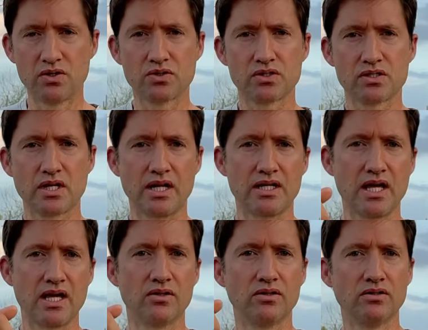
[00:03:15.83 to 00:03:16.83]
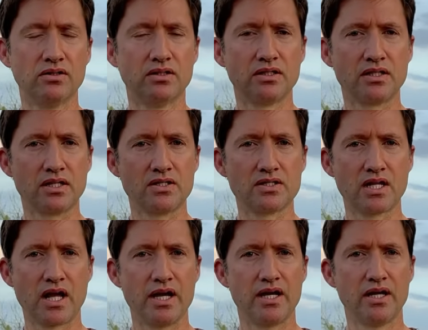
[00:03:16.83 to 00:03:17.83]
Just let it dangle, I
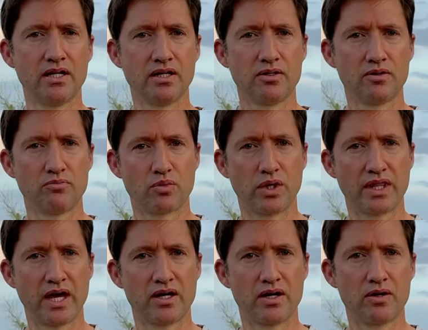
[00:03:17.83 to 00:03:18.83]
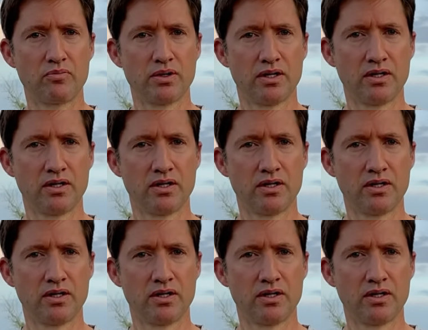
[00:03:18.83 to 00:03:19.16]
slide, bring that up,